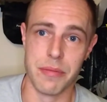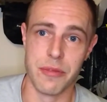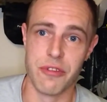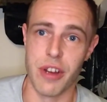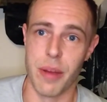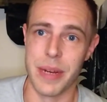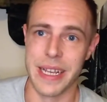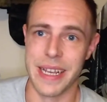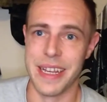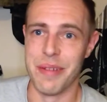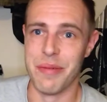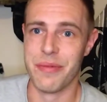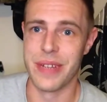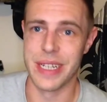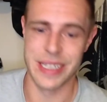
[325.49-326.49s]
dremeling it
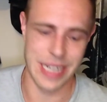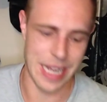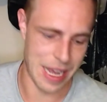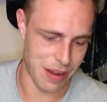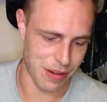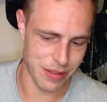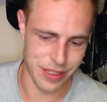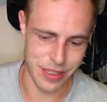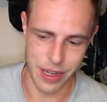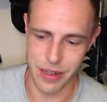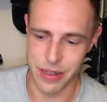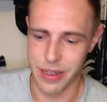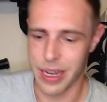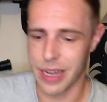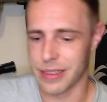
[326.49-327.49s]
and fixing it out.
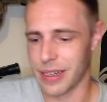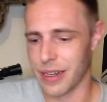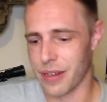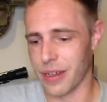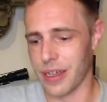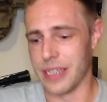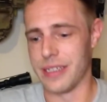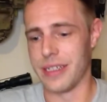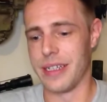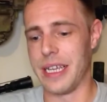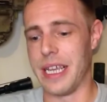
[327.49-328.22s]
So I don't know, guys.